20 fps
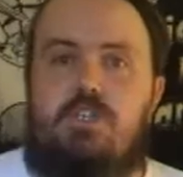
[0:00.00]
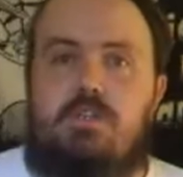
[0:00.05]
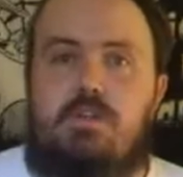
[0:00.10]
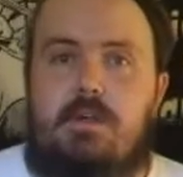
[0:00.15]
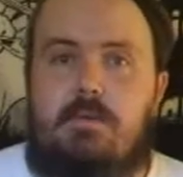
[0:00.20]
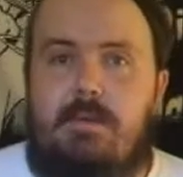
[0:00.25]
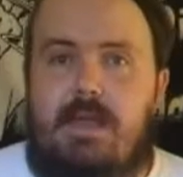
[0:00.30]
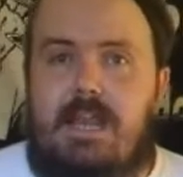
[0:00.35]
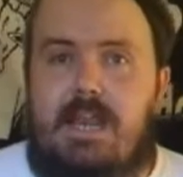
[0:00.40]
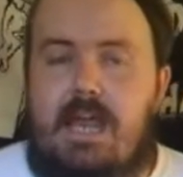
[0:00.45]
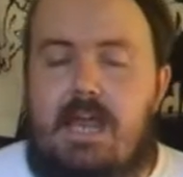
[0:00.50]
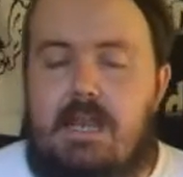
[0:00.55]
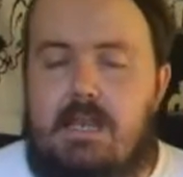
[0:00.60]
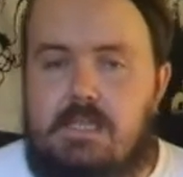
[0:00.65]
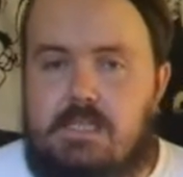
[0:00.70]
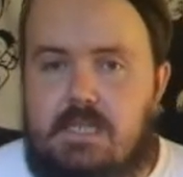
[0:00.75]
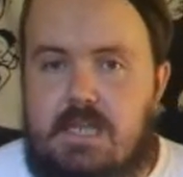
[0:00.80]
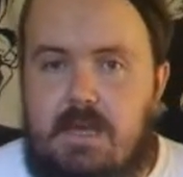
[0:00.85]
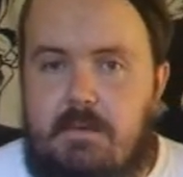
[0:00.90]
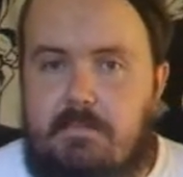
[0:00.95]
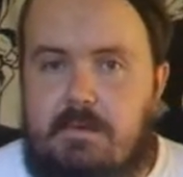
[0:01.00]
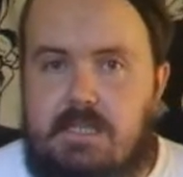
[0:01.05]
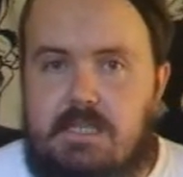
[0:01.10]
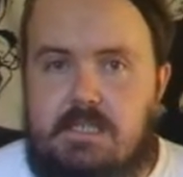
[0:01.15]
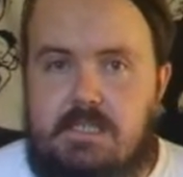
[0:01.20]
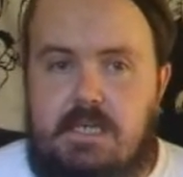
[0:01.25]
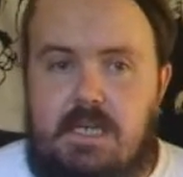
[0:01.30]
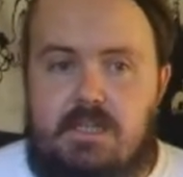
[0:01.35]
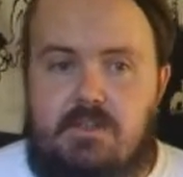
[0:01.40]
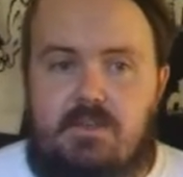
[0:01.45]
Sugar Man and its accompanying
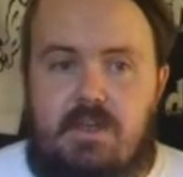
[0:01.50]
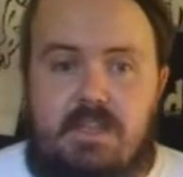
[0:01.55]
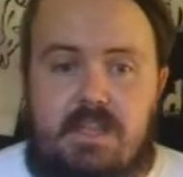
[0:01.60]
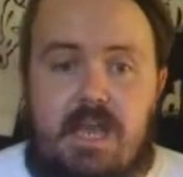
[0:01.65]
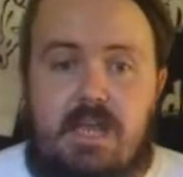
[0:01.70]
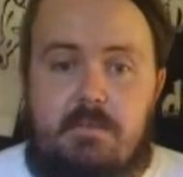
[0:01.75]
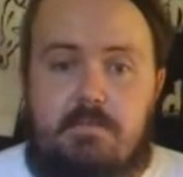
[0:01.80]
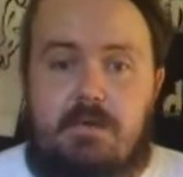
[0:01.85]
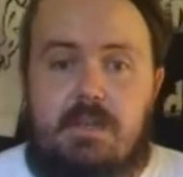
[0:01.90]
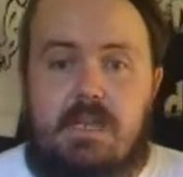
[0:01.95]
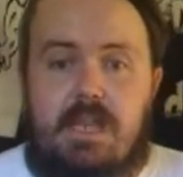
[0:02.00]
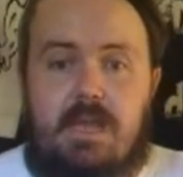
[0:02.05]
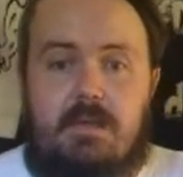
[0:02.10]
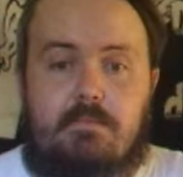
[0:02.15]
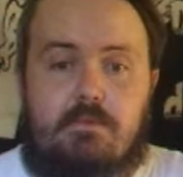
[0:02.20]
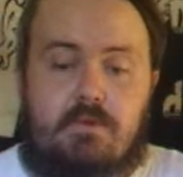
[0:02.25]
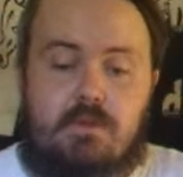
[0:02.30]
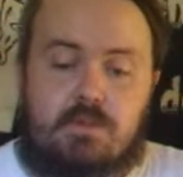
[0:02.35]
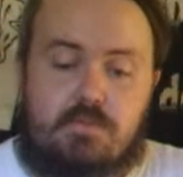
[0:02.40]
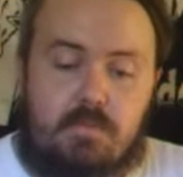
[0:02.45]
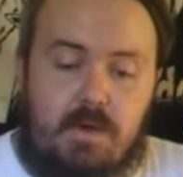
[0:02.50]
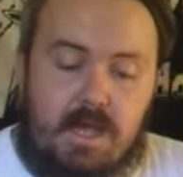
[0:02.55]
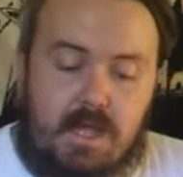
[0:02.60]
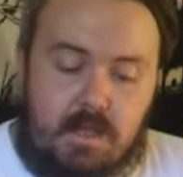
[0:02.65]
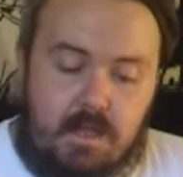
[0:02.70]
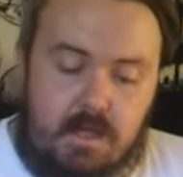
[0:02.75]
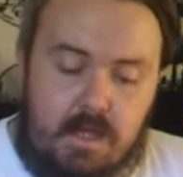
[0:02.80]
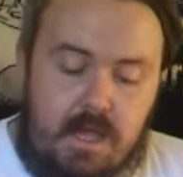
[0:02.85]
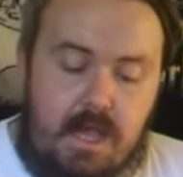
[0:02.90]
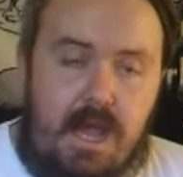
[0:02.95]
soundtrack. That's pretty damn good as
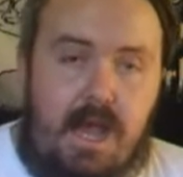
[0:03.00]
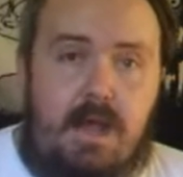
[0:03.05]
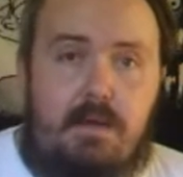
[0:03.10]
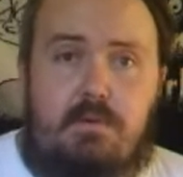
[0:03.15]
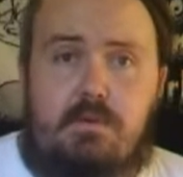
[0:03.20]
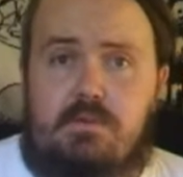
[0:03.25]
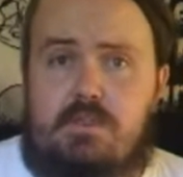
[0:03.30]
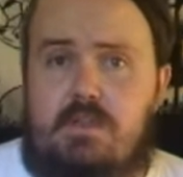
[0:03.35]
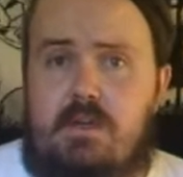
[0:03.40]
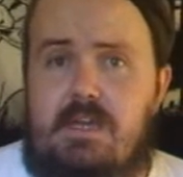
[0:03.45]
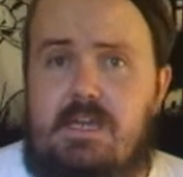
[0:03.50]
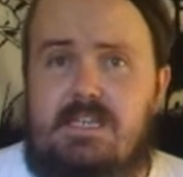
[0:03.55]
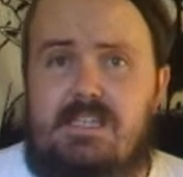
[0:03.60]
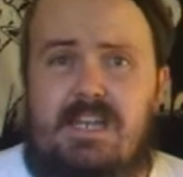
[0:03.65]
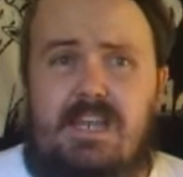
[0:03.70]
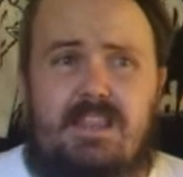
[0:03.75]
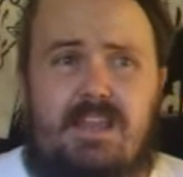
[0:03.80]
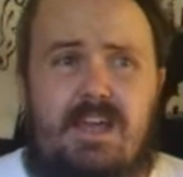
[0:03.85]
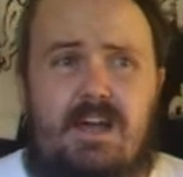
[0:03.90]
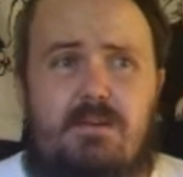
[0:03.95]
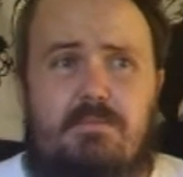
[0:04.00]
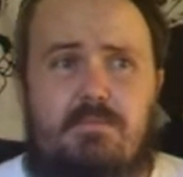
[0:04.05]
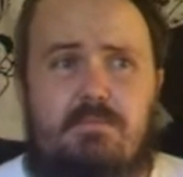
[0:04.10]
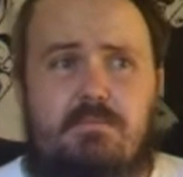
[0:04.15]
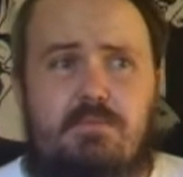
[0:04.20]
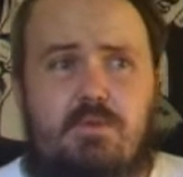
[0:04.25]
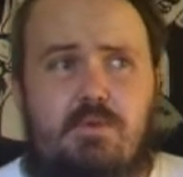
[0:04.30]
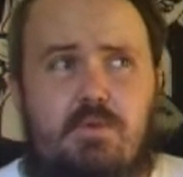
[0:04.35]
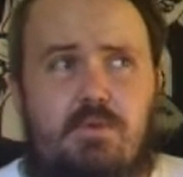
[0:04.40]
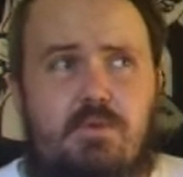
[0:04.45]
well. Also, he has another album
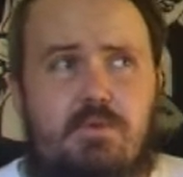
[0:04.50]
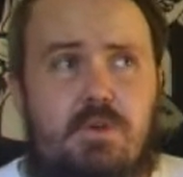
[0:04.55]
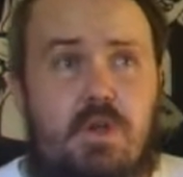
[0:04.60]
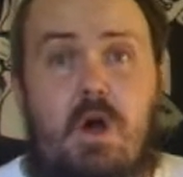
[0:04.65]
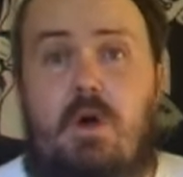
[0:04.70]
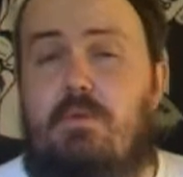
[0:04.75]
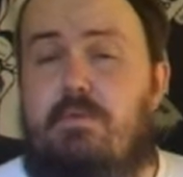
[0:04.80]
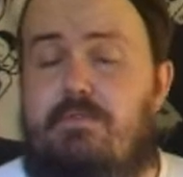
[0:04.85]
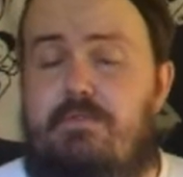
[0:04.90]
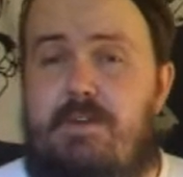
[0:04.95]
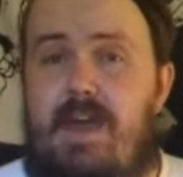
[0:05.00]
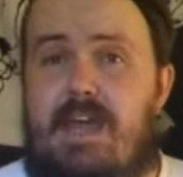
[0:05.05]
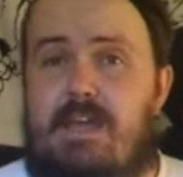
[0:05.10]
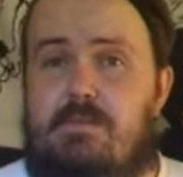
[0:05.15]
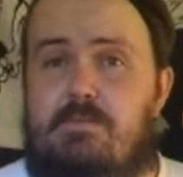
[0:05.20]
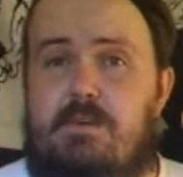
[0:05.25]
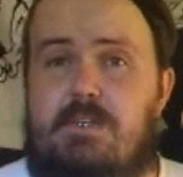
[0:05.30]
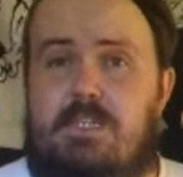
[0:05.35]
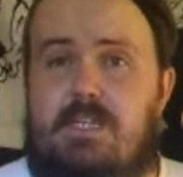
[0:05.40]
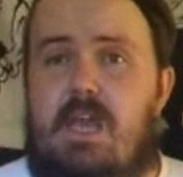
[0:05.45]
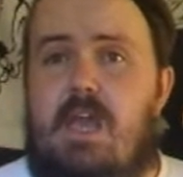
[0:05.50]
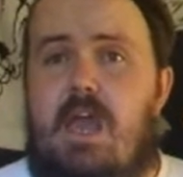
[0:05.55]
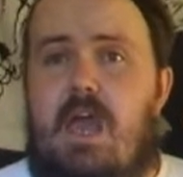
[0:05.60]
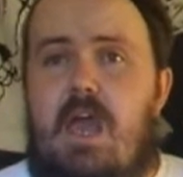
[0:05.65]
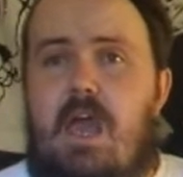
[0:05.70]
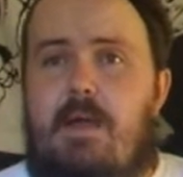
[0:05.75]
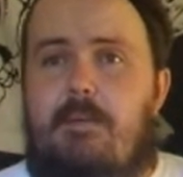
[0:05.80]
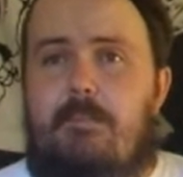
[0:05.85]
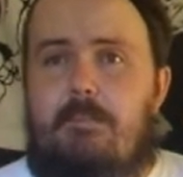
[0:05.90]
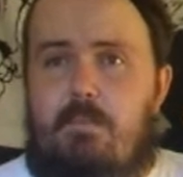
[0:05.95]
called Cold Fact, which
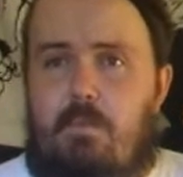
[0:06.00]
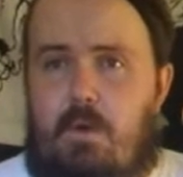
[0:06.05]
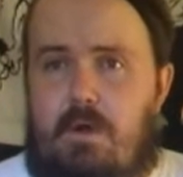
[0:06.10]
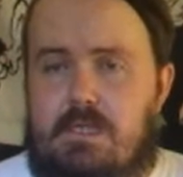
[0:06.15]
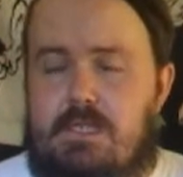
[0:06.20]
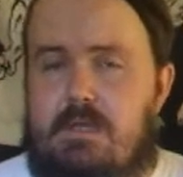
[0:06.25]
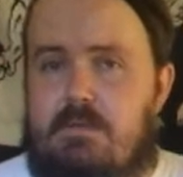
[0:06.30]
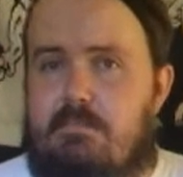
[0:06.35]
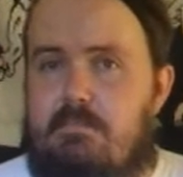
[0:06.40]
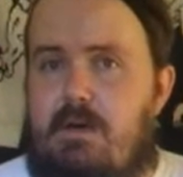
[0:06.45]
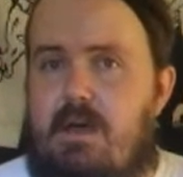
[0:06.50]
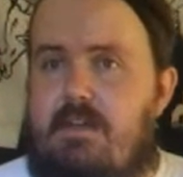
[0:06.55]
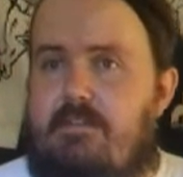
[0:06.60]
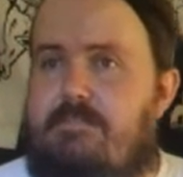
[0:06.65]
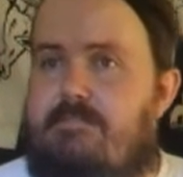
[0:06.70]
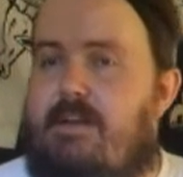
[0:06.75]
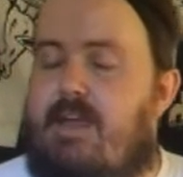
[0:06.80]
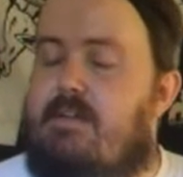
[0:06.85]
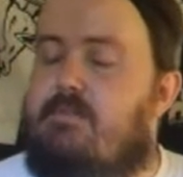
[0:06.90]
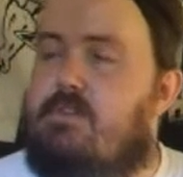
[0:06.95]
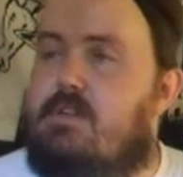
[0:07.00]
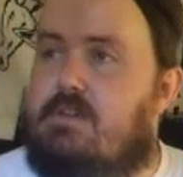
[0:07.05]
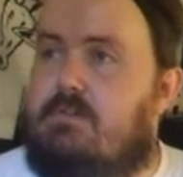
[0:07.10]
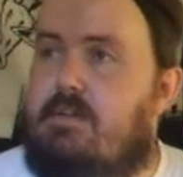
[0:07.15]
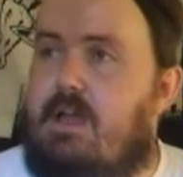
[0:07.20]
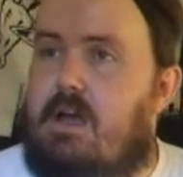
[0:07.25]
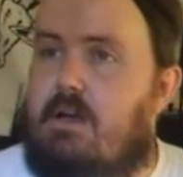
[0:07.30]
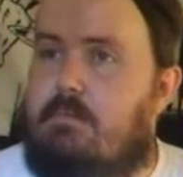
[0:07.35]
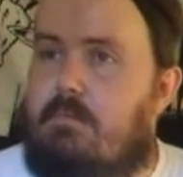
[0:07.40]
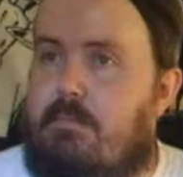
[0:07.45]
wasn't my favourite
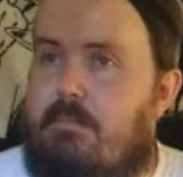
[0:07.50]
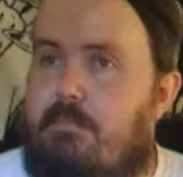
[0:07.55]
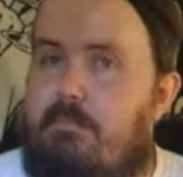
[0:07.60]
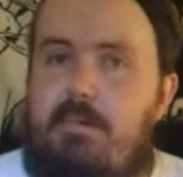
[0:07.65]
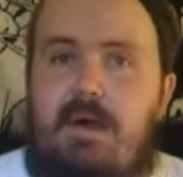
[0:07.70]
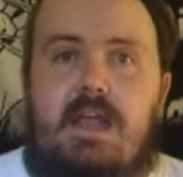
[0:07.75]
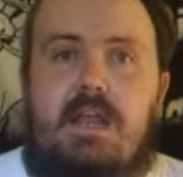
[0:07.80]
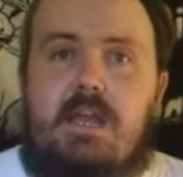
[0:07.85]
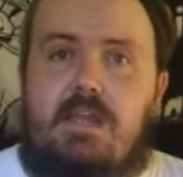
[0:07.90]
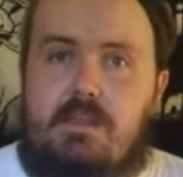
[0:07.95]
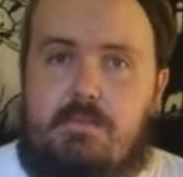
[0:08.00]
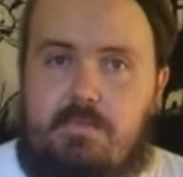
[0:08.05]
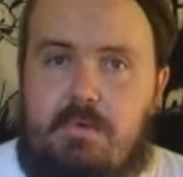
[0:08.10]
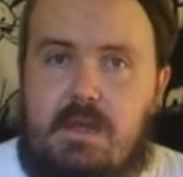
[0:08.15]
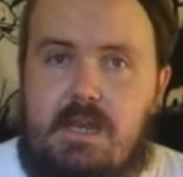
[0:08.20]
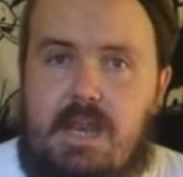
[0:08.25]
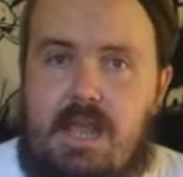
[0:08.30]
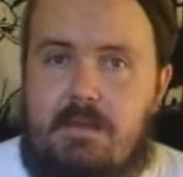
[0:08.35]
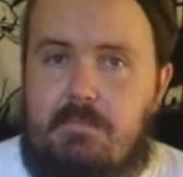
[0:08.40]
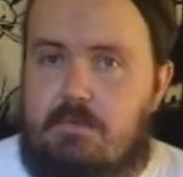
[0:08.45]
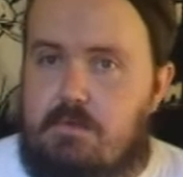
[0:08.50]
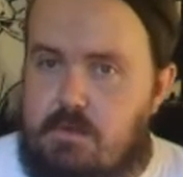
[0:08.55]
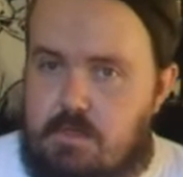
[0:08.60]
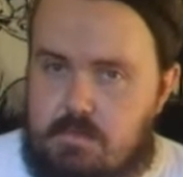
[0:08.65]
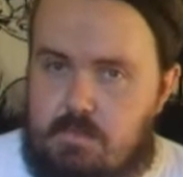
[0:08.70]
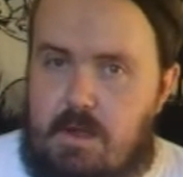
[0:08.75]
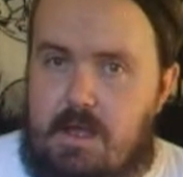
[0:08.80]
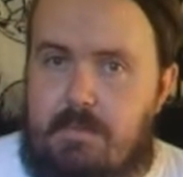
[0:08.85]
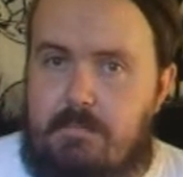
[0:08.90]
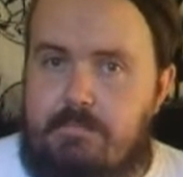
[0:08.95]
album, but it's pretty damn good
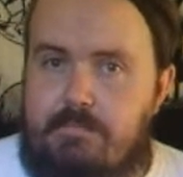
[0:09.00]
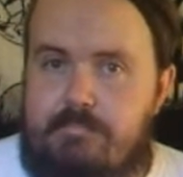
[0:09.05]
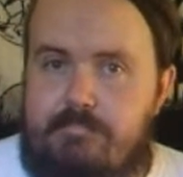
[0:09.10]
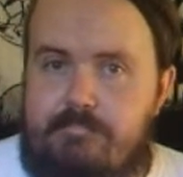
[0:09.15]
as well.